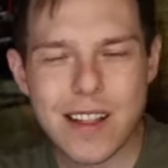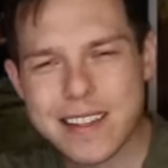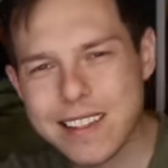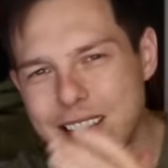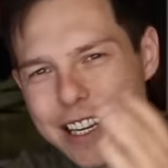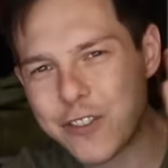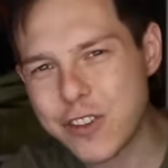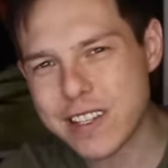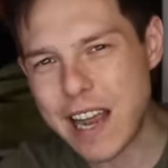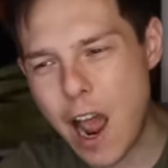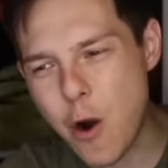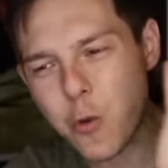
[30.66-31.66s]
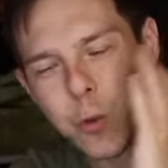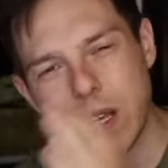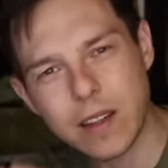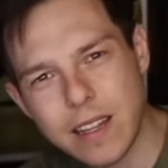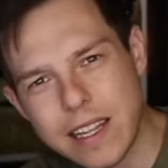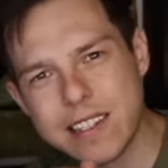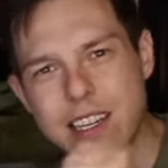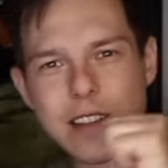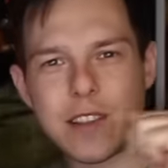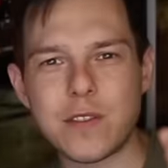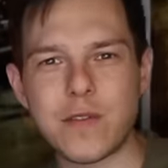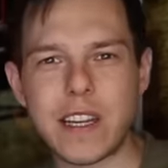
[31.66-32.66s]
let's see just how
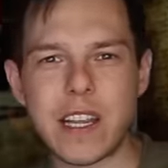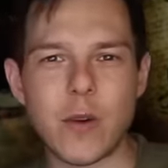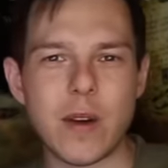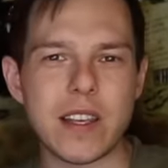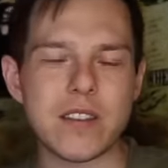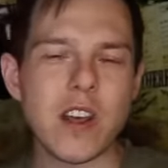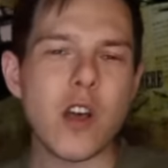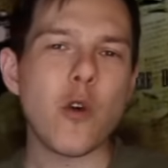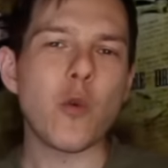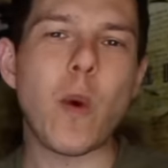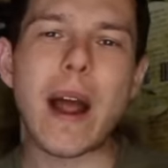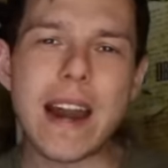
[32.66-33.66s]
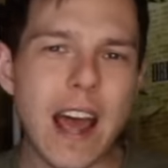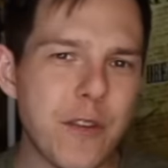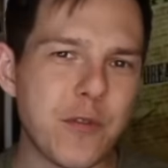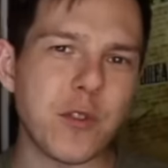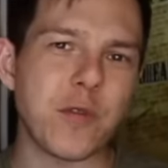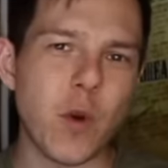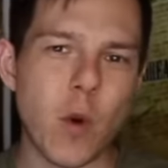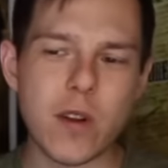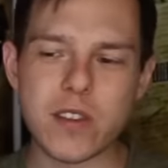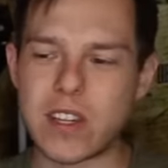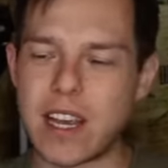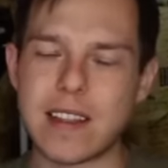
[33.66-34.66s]
realistic this video is right after, of
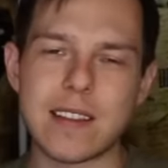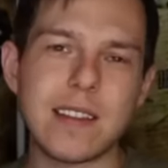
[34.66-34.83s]
course, you hit